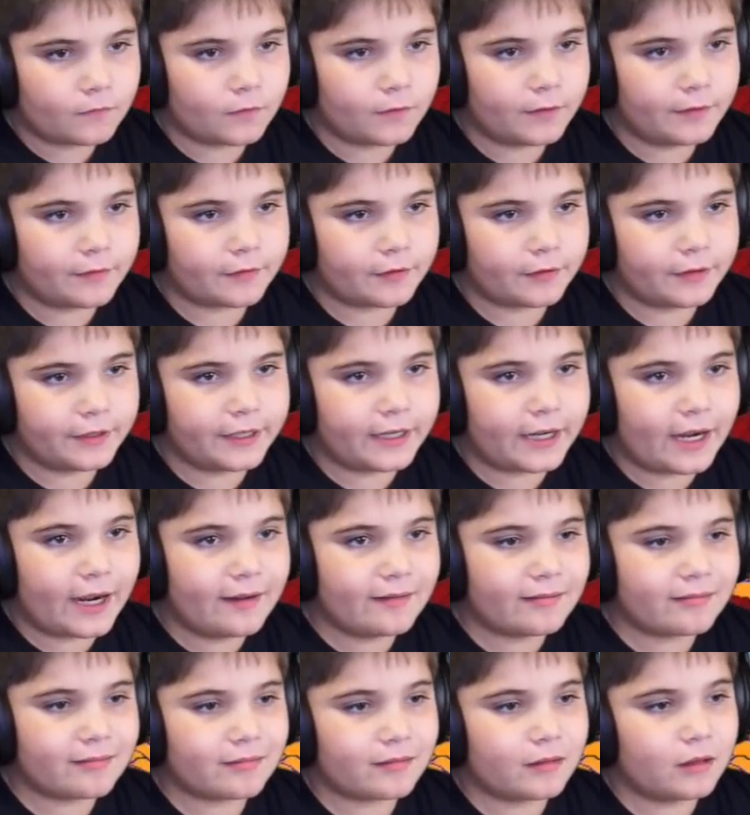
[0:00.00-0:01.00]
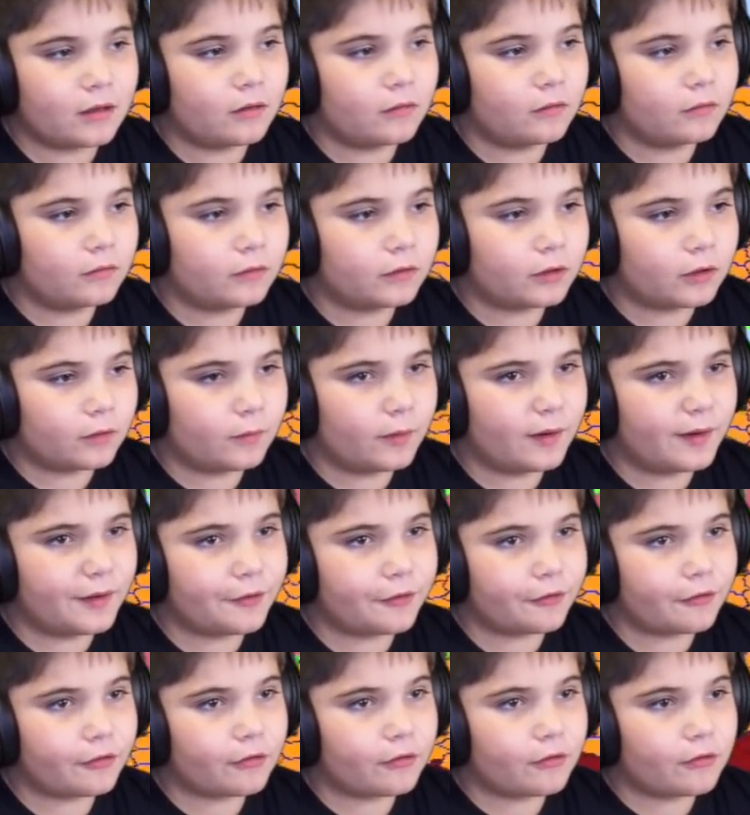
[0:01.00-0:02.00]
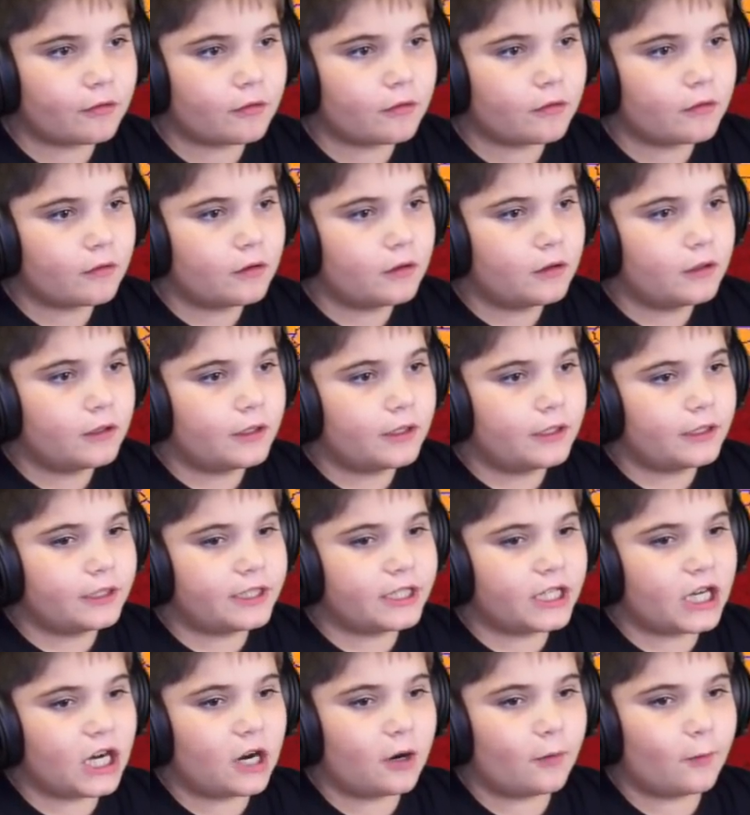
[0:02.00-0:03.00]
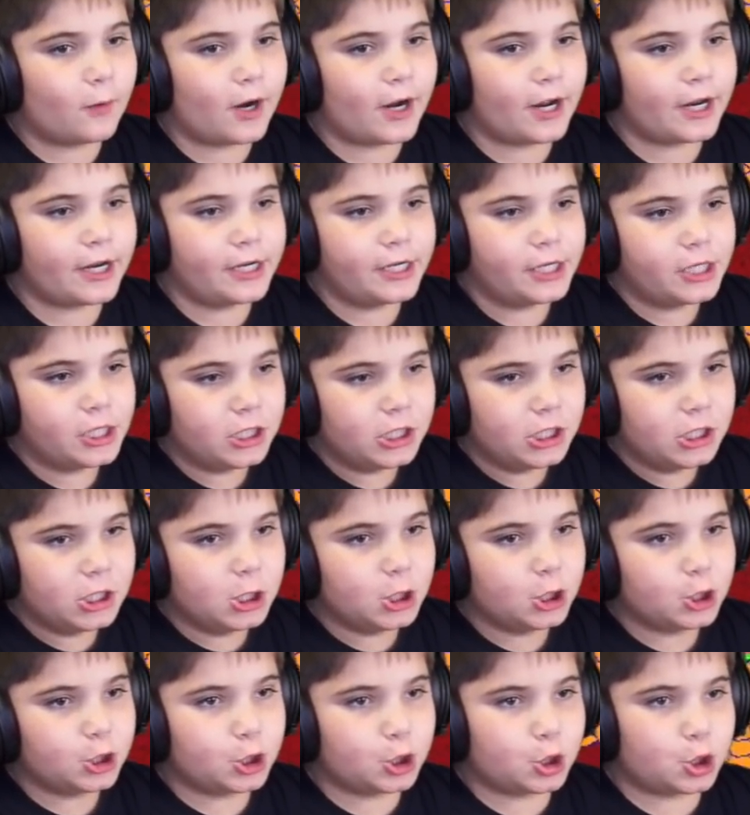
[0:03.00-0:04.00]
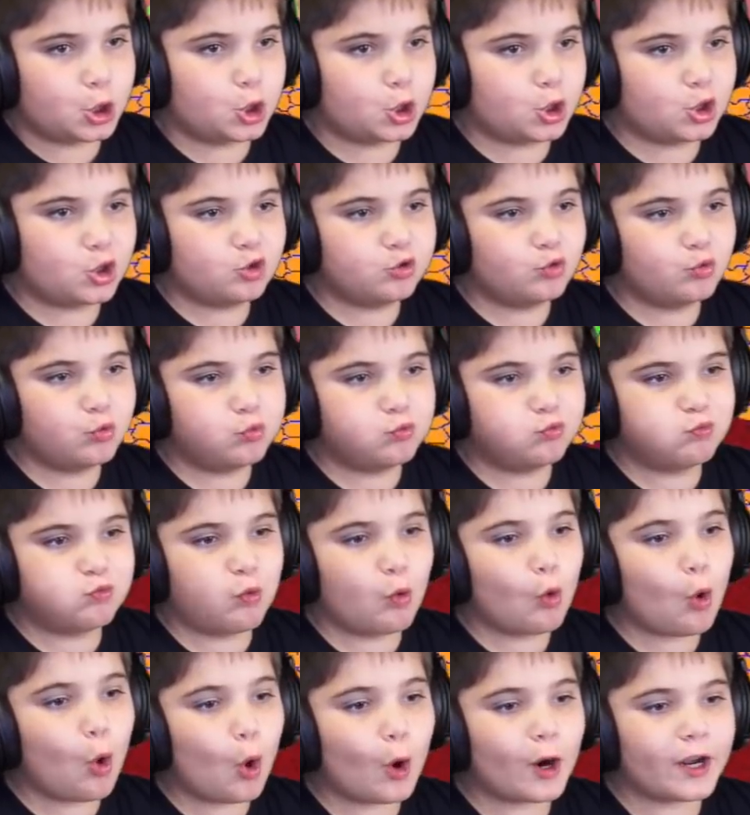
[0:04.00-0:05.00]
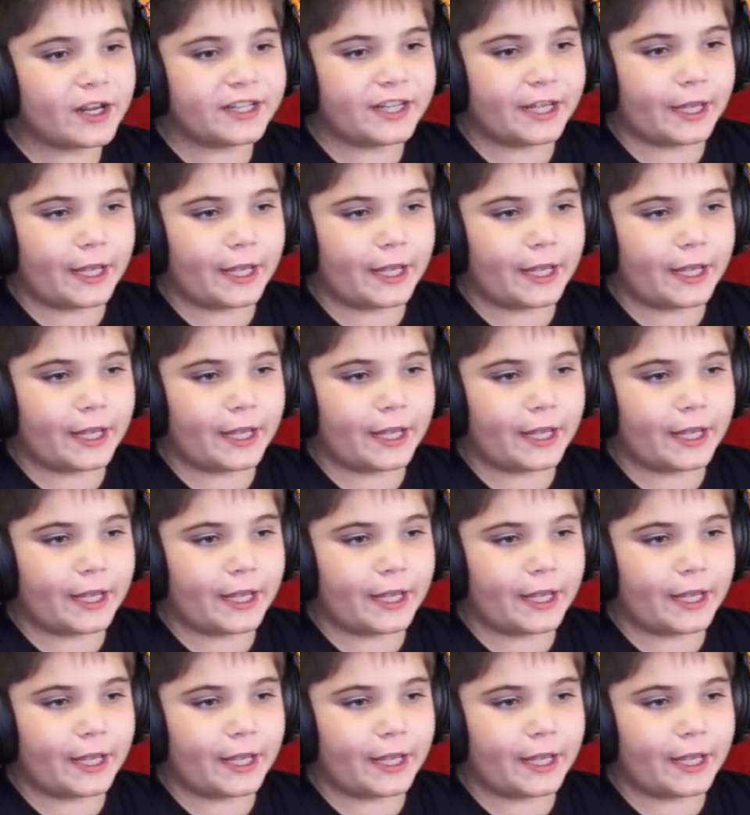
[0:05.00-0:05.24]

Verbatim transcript: Wait, is there any guys? Oh, there was. Until I destroyed